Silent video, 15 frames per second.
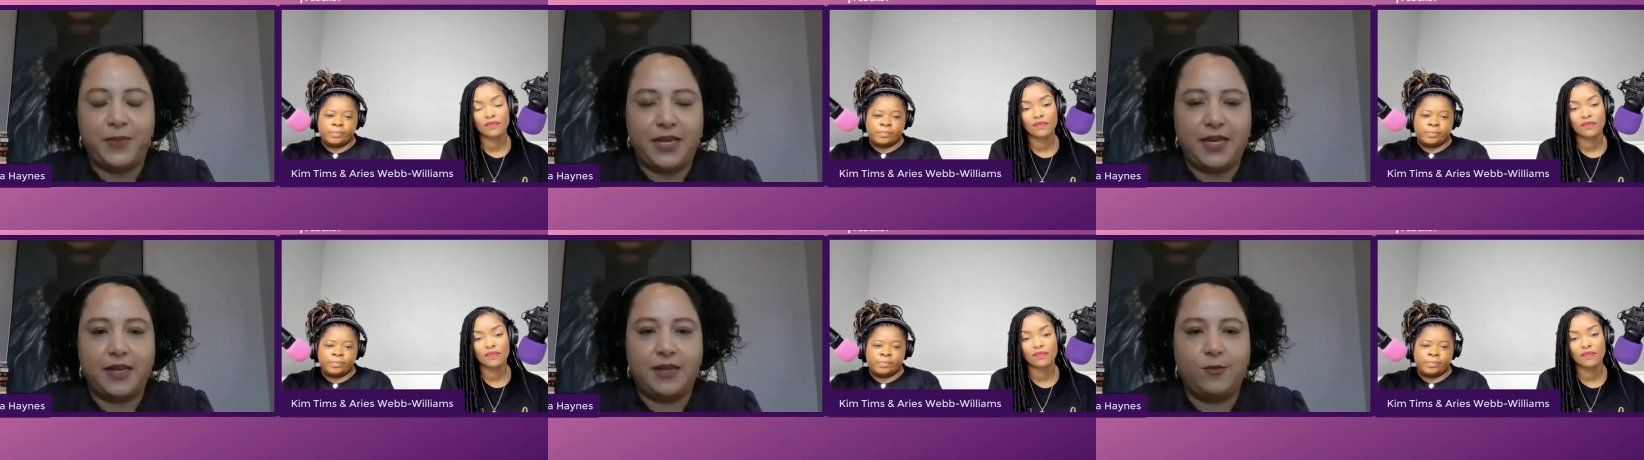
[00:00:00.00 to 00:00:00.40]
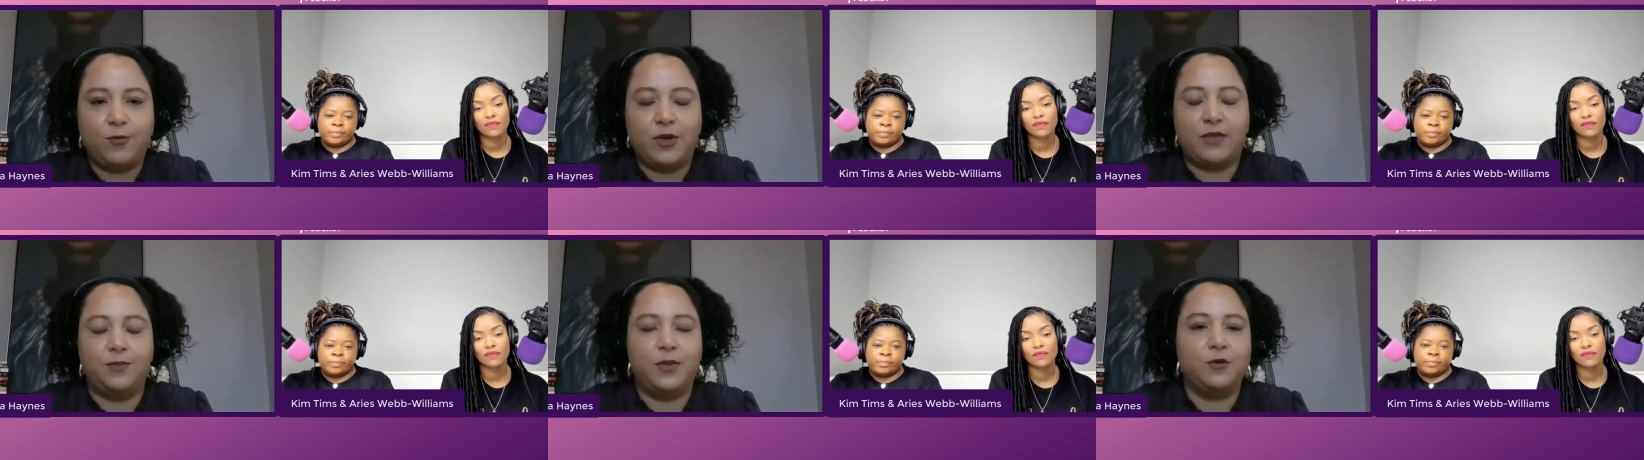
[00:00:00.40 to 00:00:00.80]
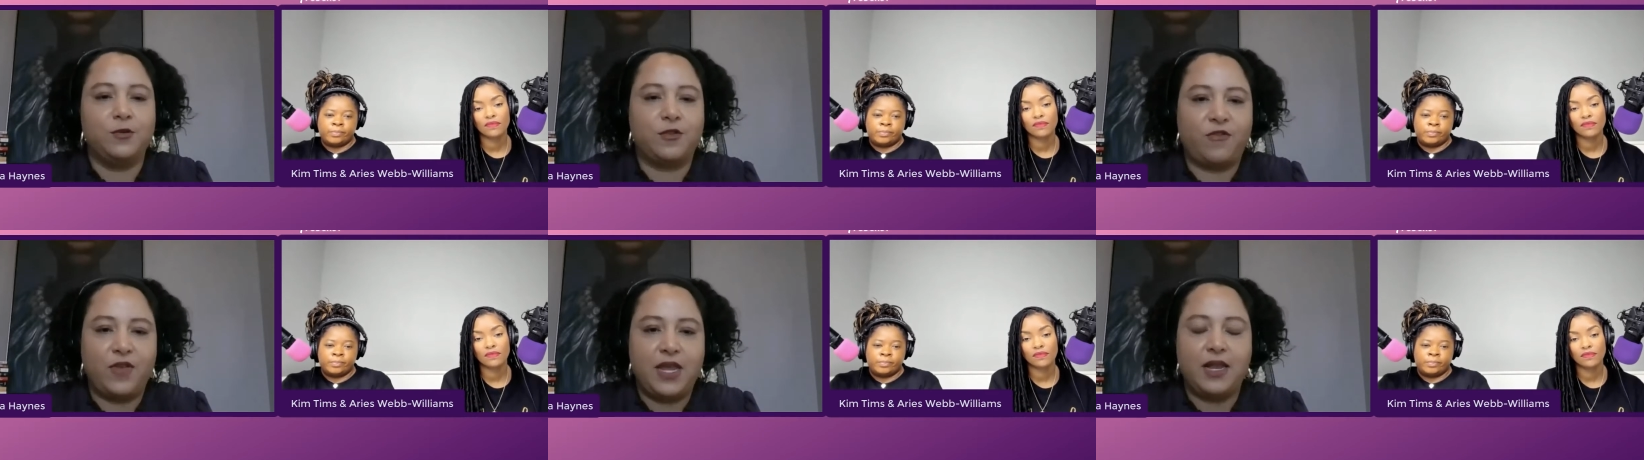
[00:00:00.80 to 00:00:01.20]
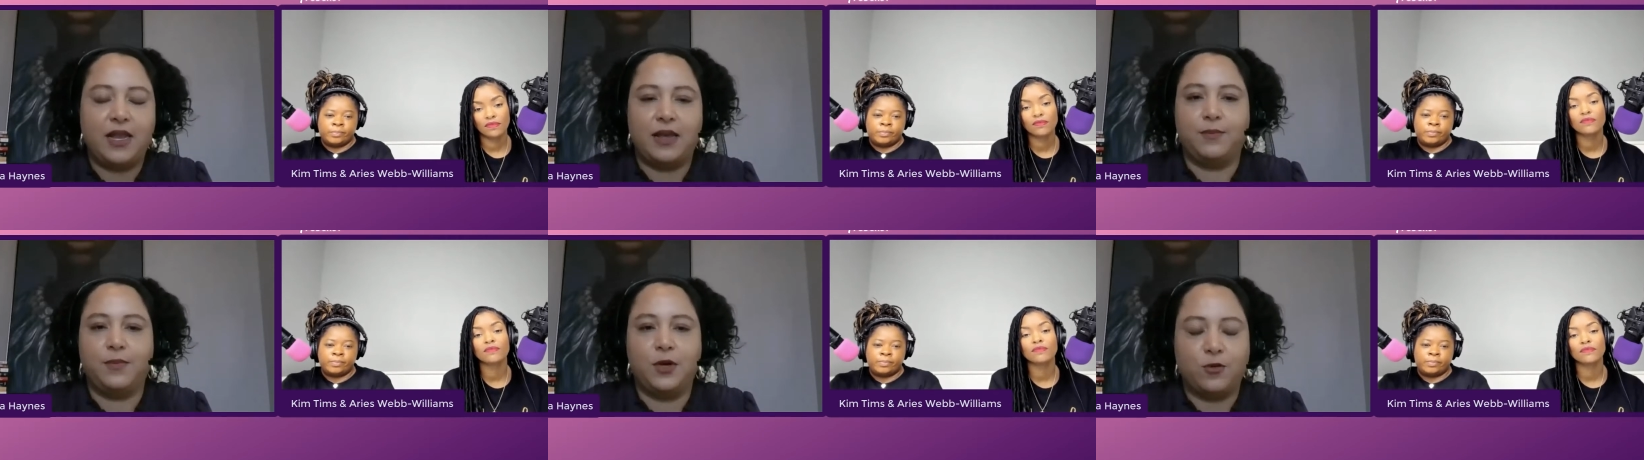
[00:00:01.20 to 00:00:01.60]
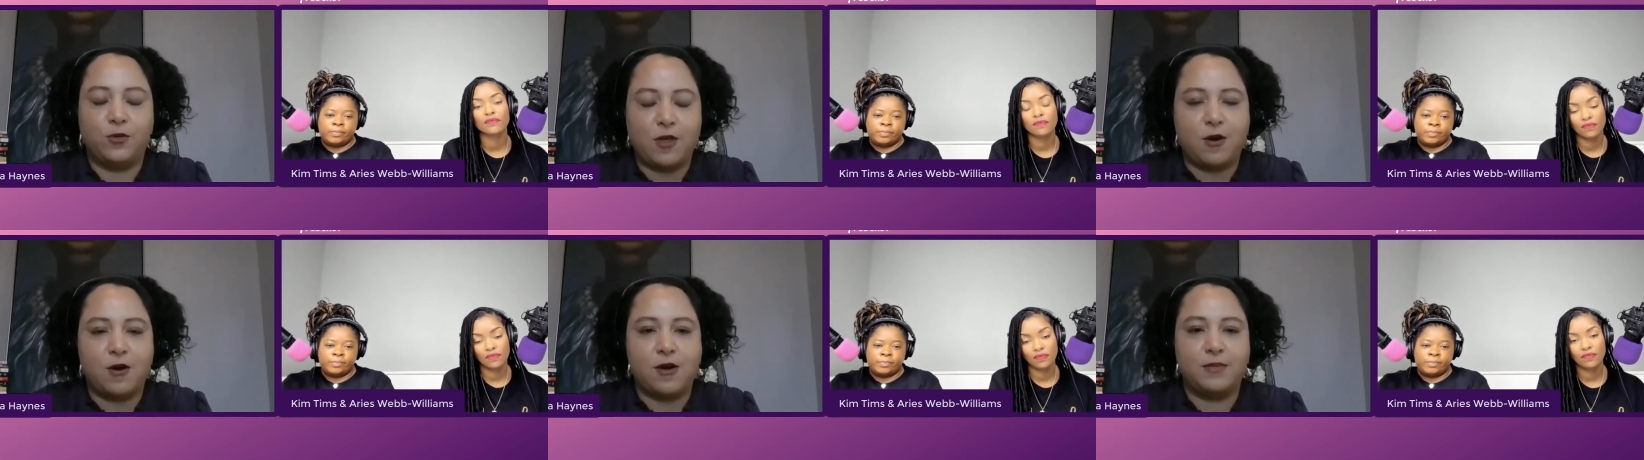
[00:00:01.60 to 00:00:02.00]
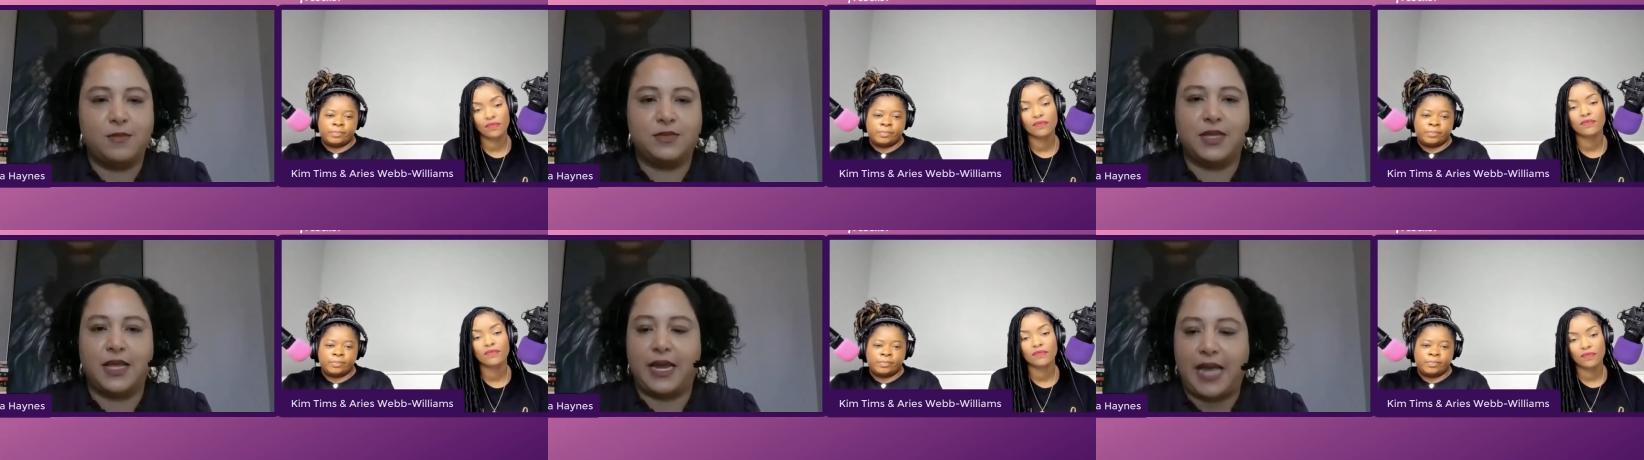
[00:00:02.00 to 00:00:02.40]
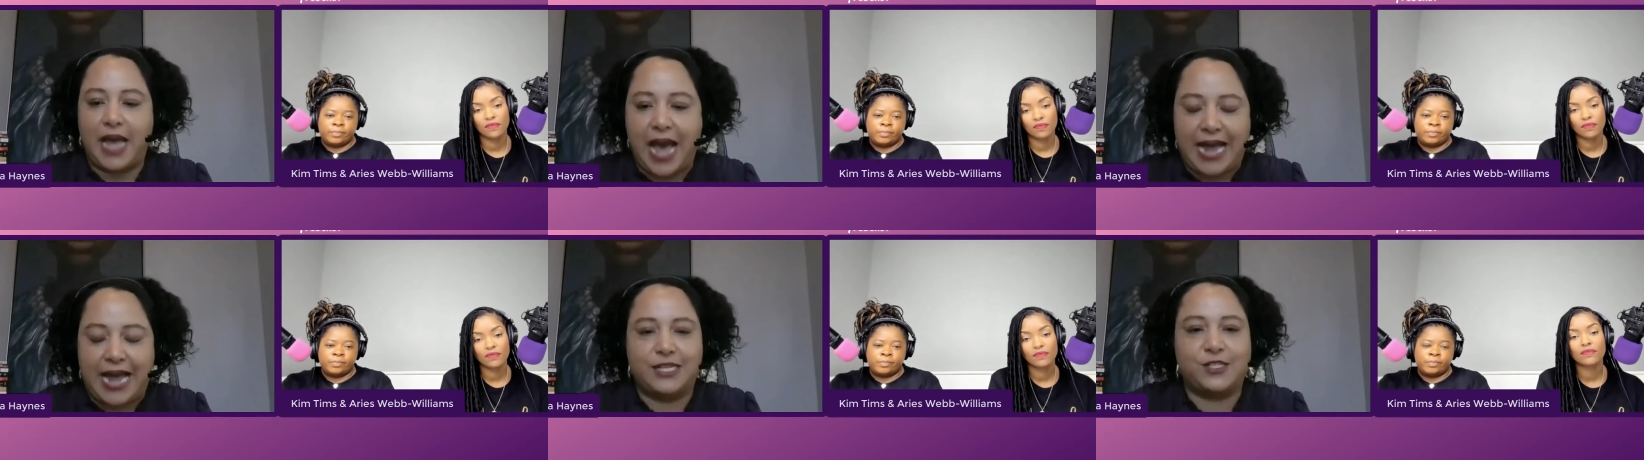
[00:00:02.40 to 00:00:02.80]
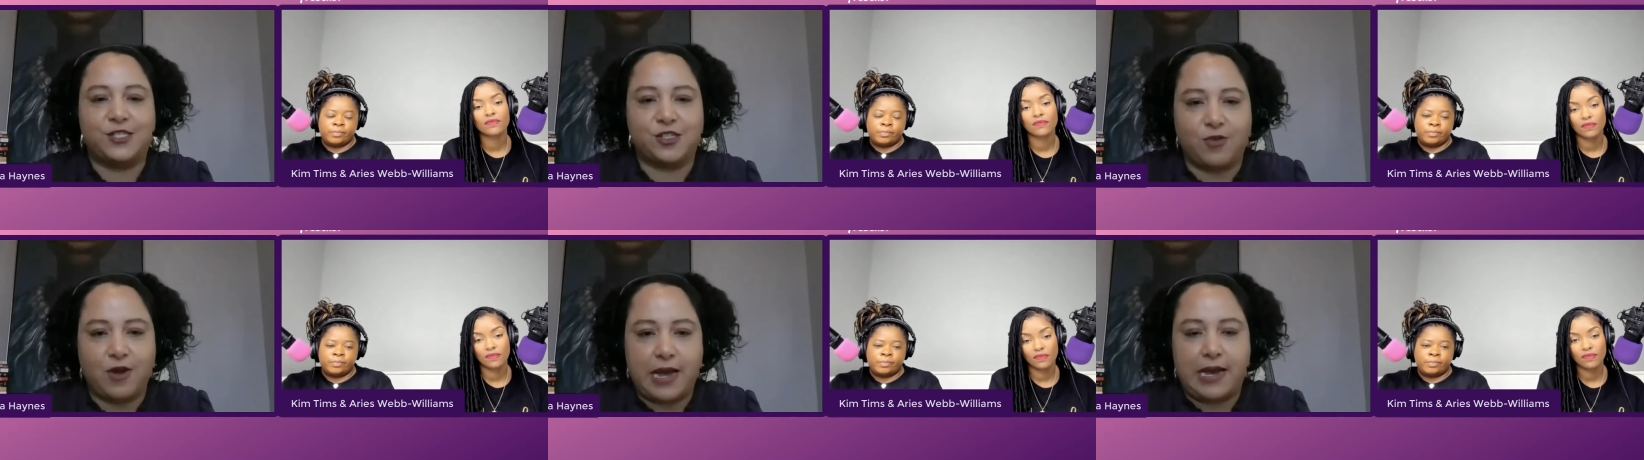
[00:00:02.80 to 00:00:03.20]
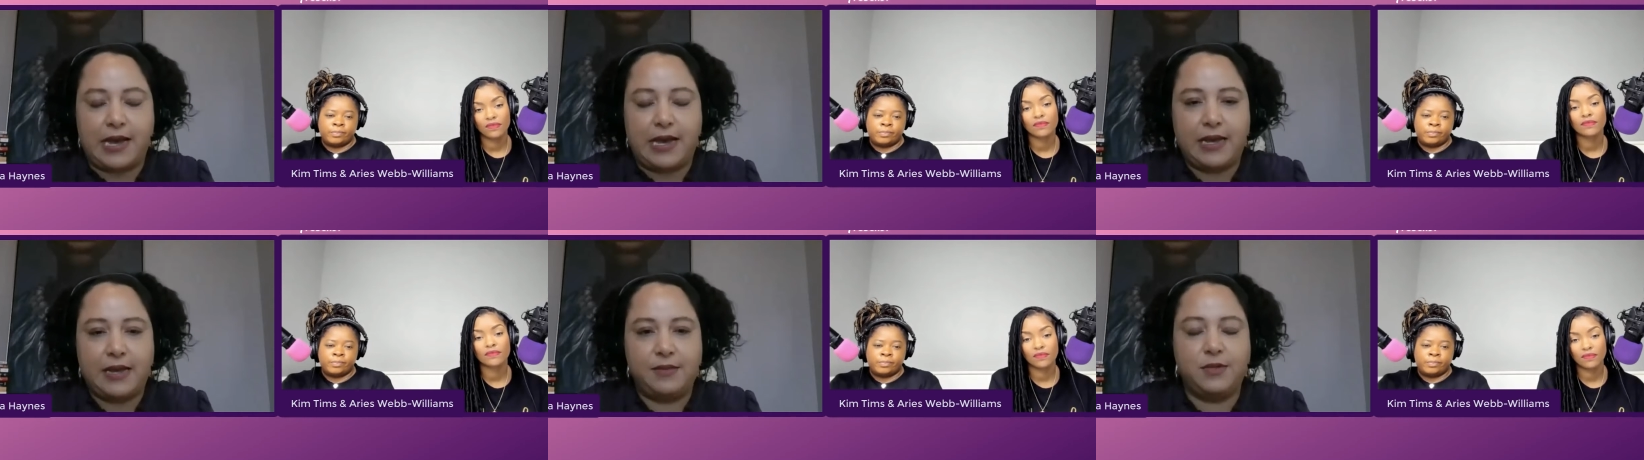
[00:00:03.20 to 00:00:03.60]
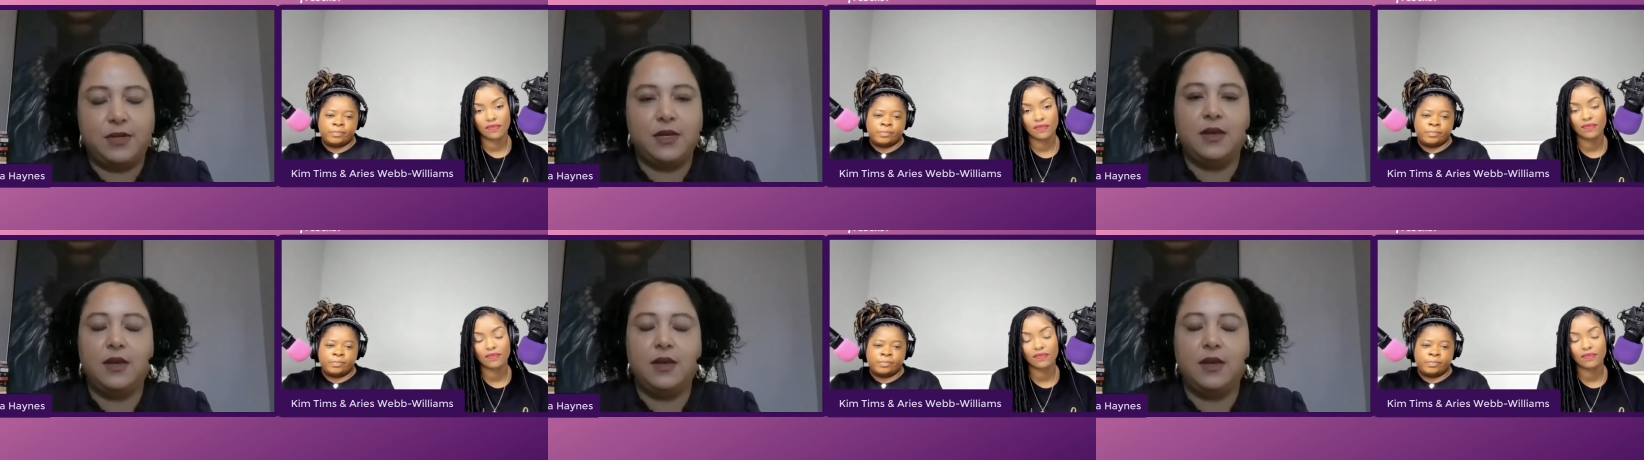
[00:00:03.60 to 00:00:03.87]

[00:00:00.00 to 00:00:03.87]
Speaker 1: in with both feet and both arms like I described,